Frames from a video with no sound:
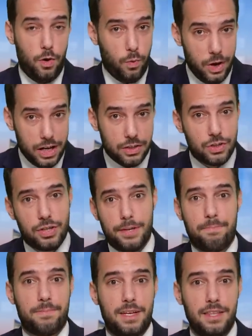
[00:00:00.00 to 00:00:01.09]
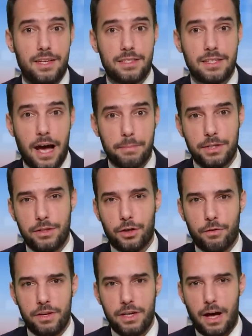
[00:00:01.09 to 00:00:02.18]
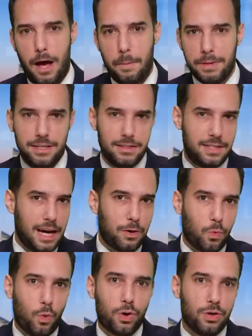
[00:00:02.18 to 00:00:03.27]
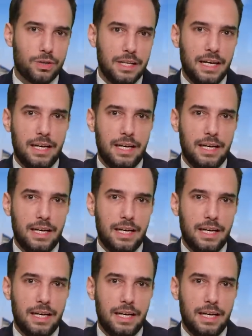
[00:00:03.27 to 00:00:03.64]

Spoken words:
Which, in this topsy-turvy, up-is-down world,